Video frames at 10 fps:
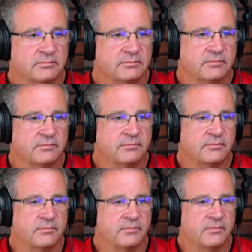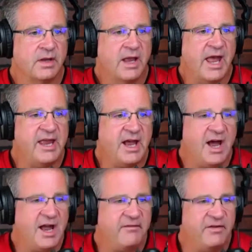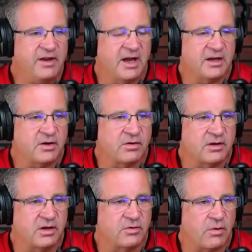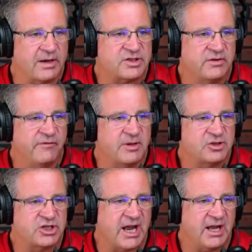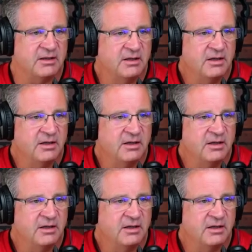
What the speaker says: Hey, I have a question from the chat.